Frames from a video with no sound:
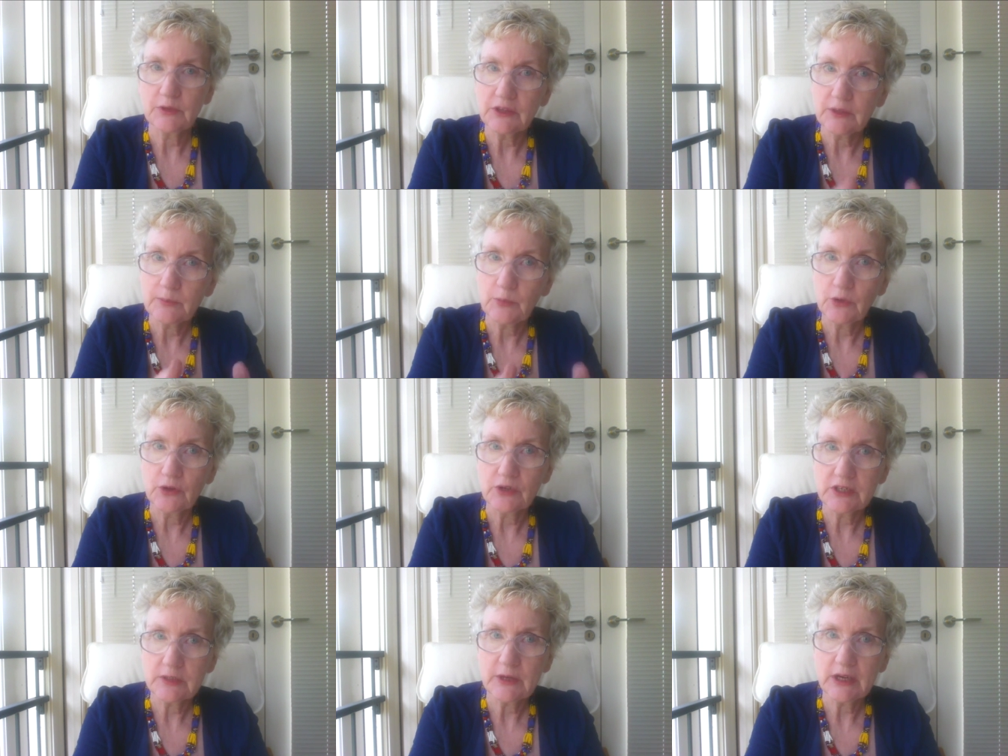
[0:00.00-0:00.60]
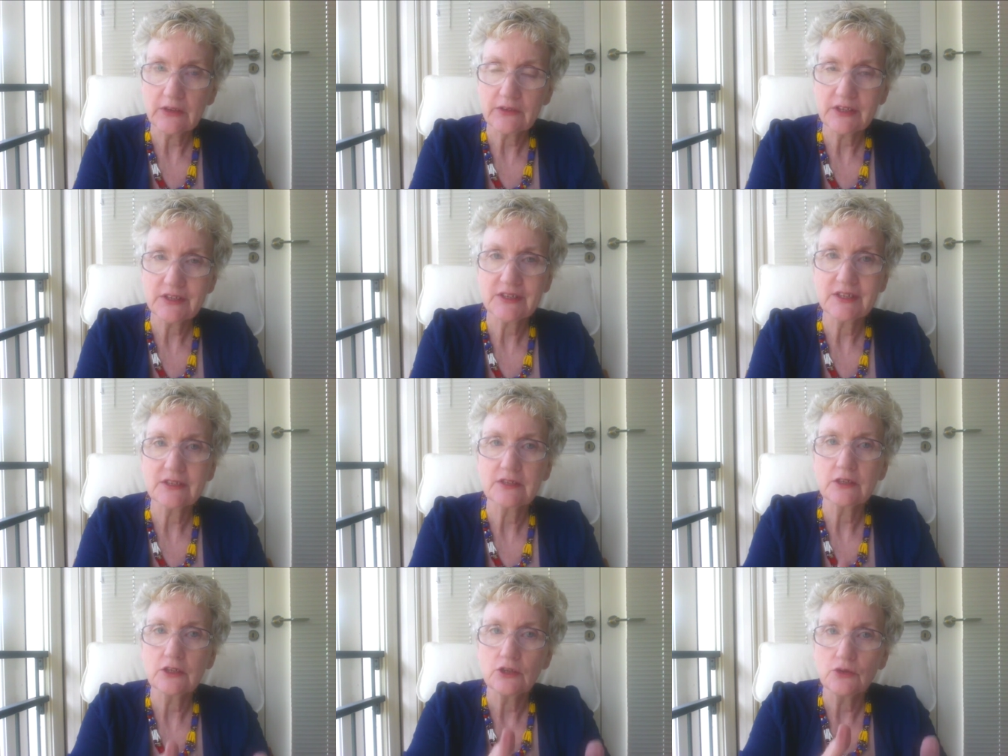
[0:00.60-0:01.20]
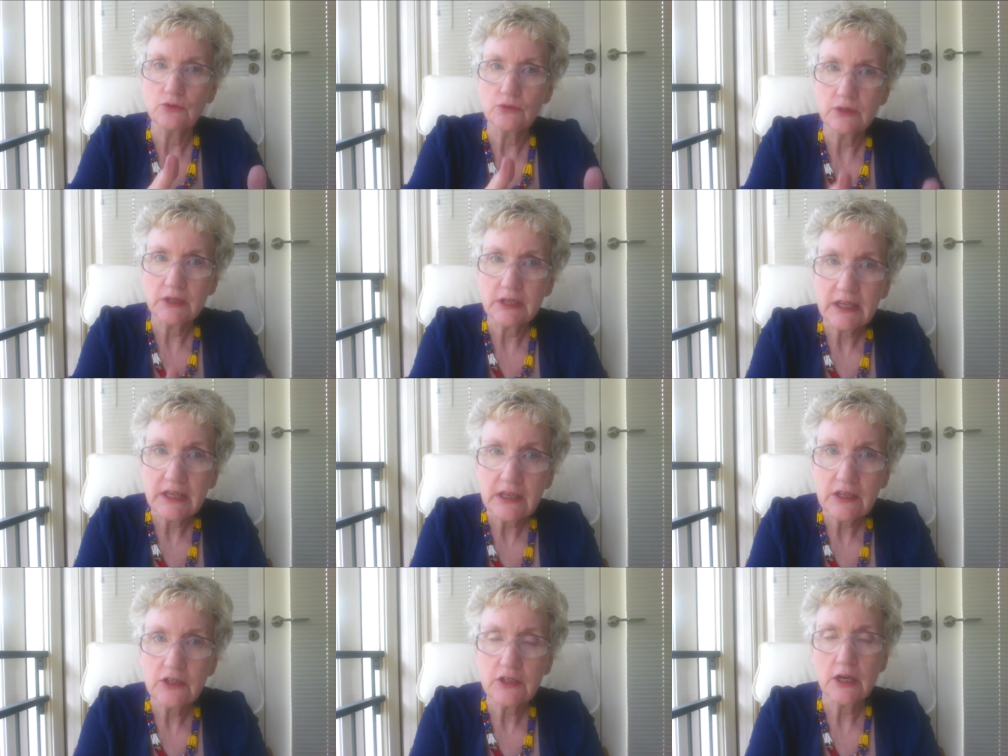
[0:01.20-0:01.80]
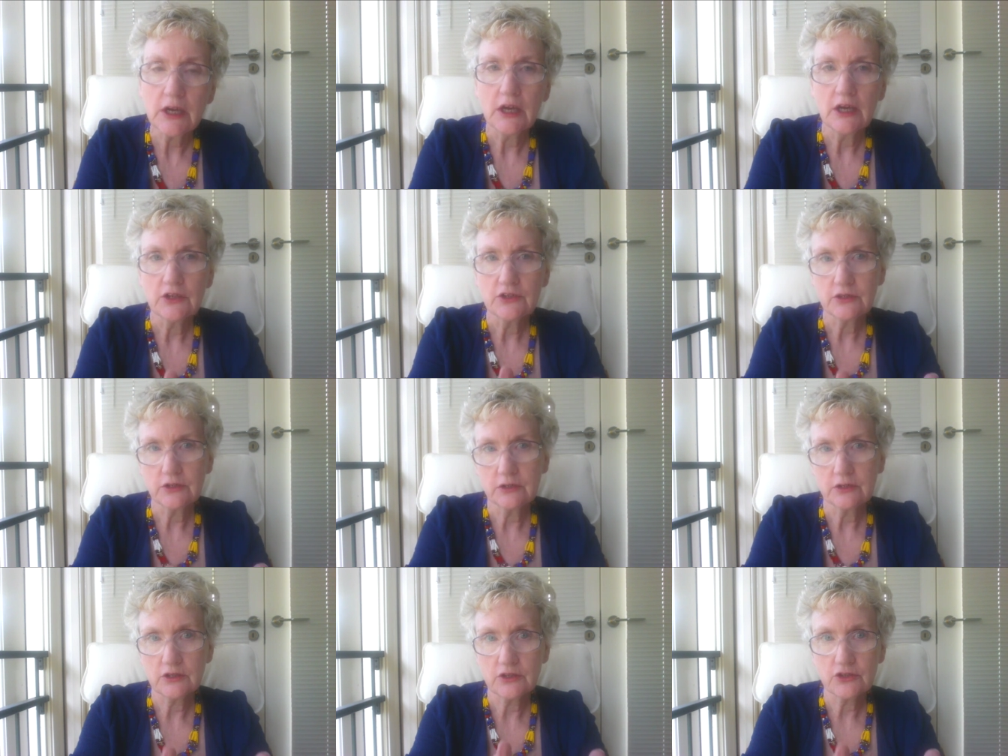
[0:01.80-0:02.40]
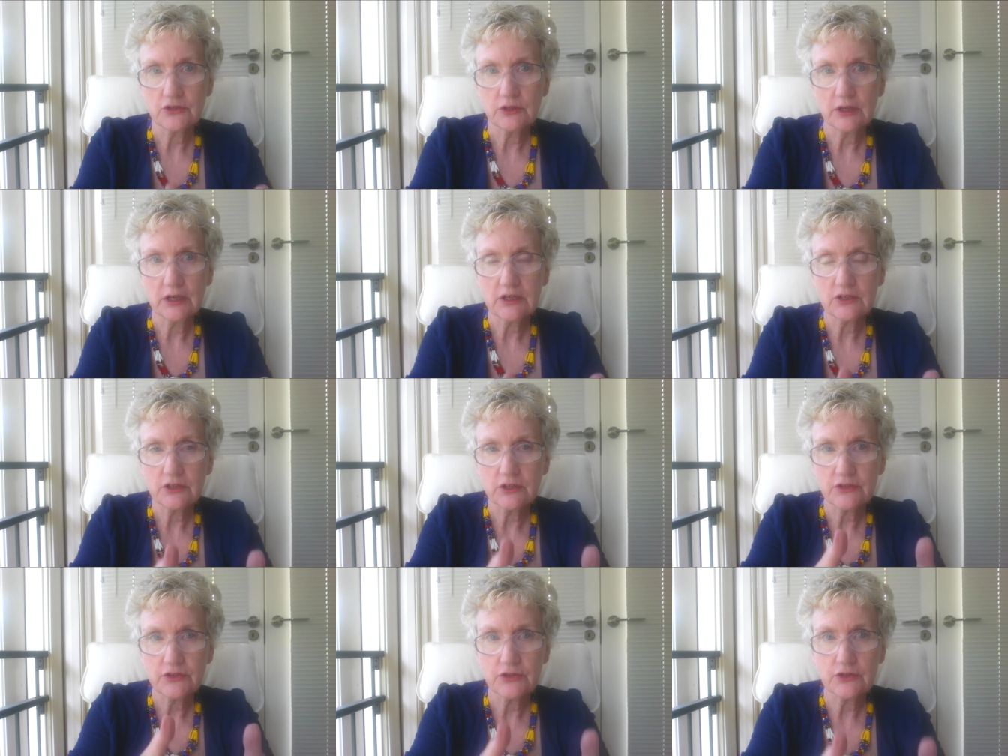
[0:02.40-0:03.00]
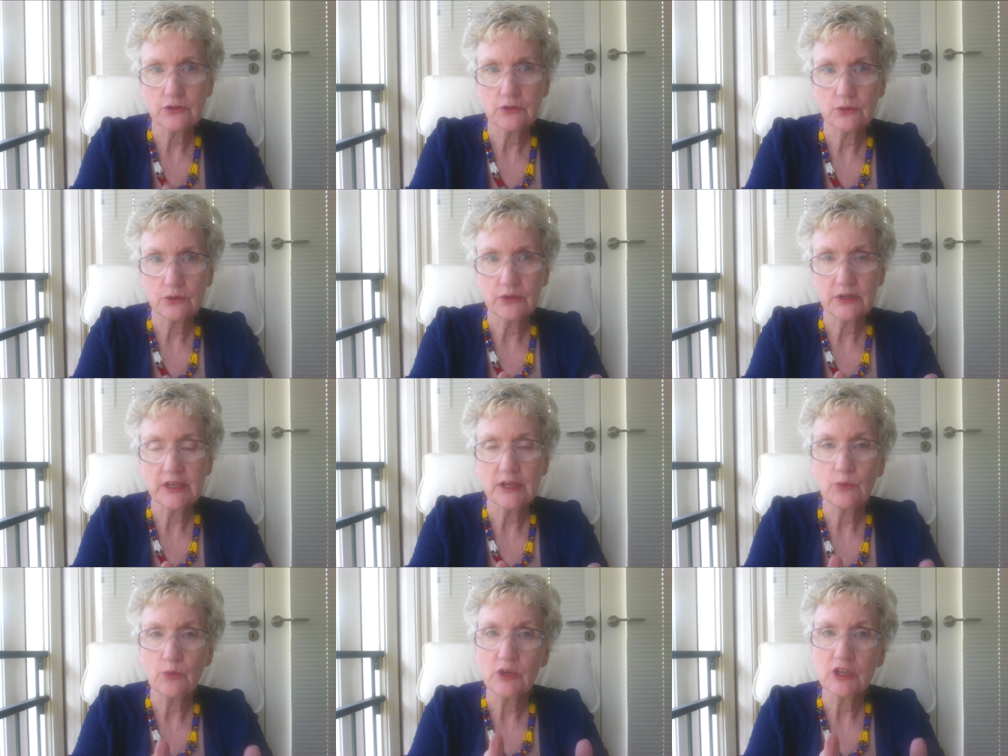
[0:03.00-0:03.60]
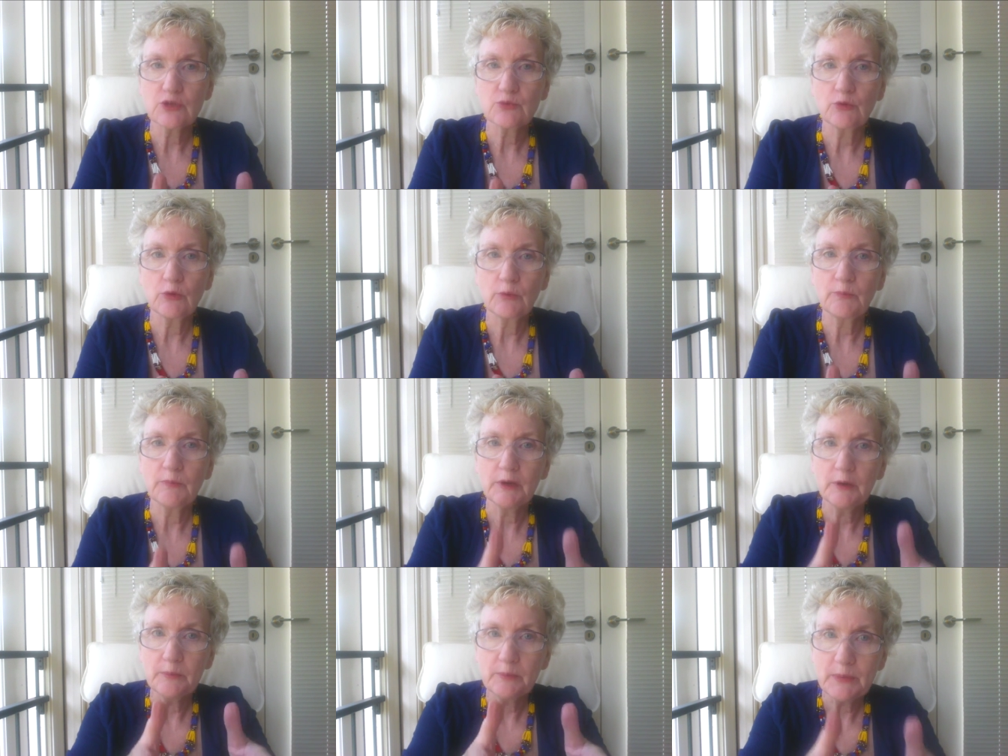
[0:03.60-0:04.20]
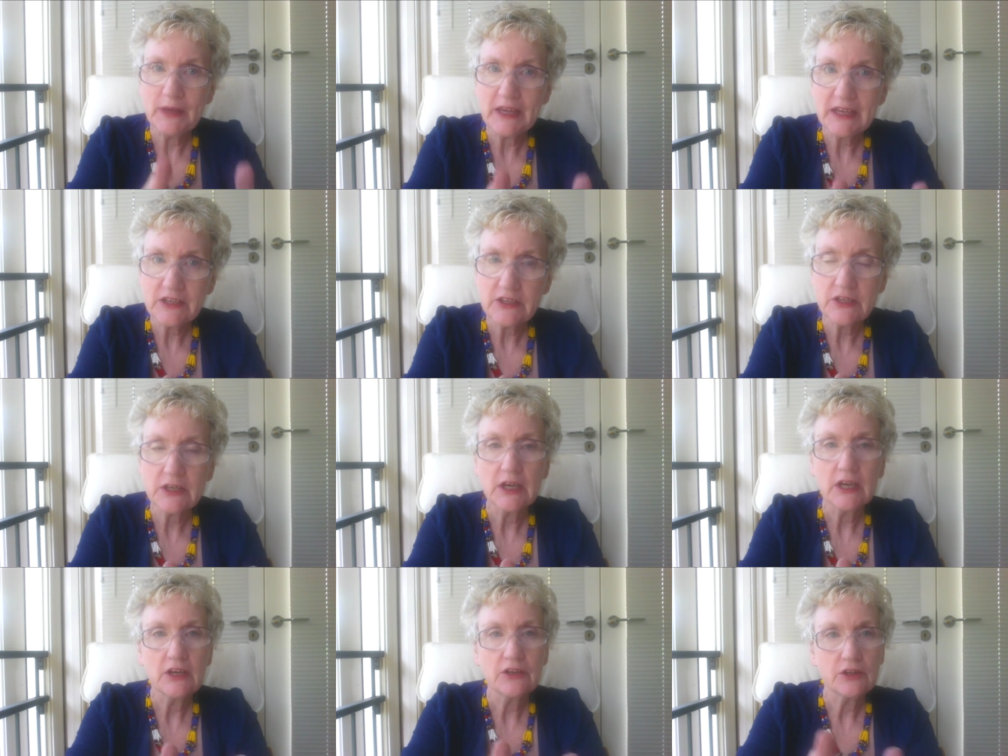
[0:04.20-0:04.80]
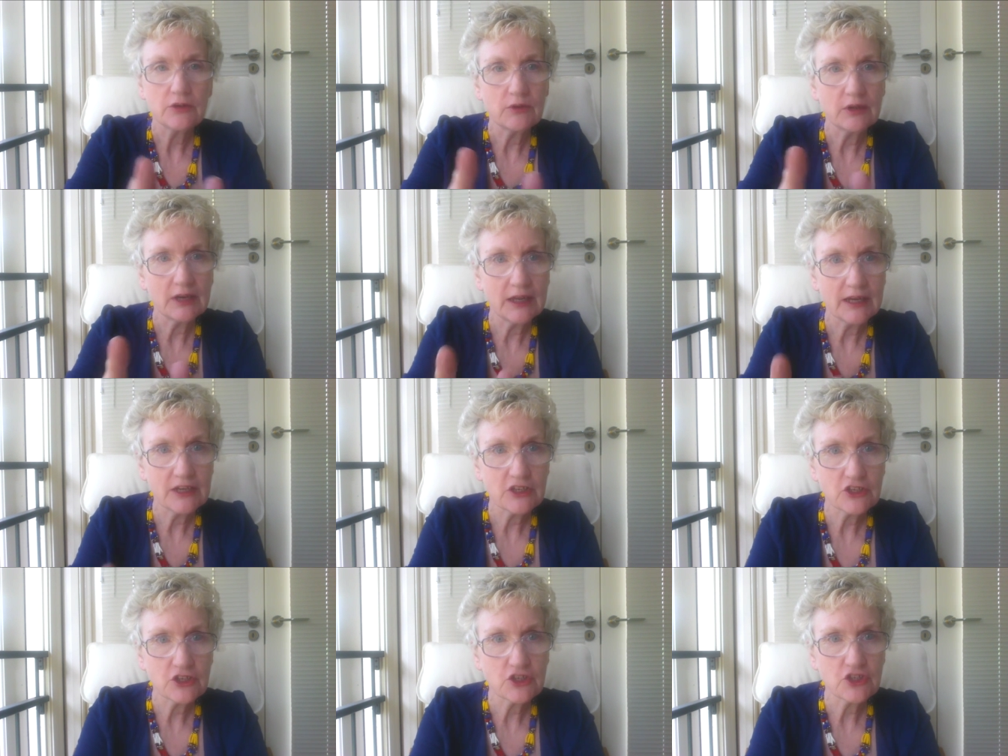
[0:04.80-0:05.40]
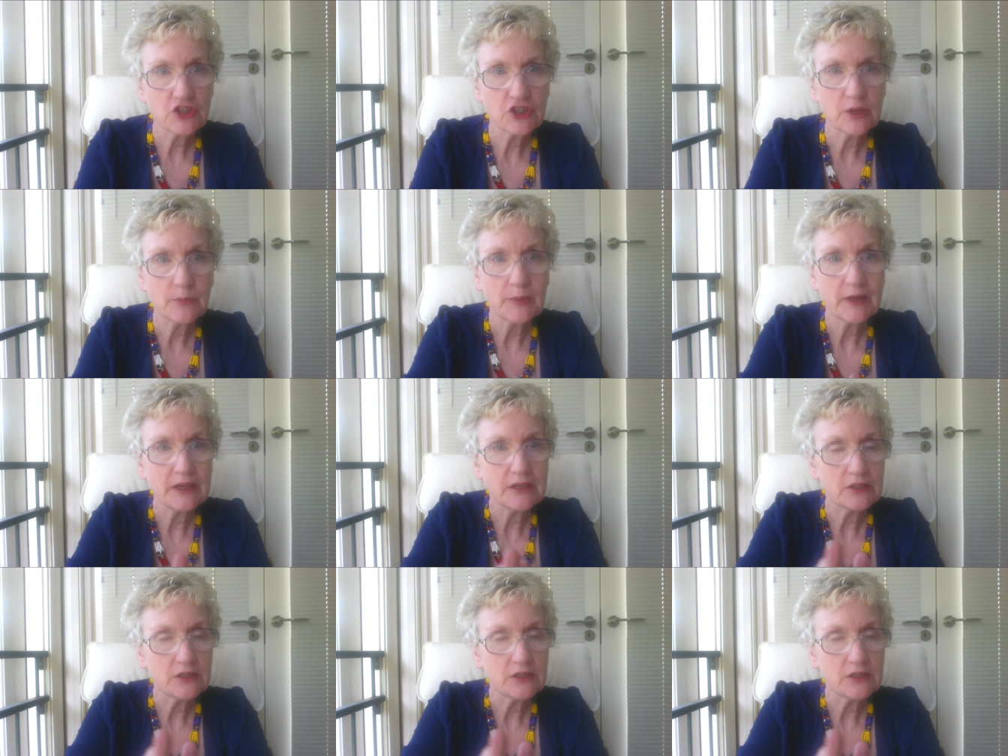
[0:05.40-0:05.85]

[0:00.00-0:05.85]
But the point about this is that you need to construct a story which will permit the relationship,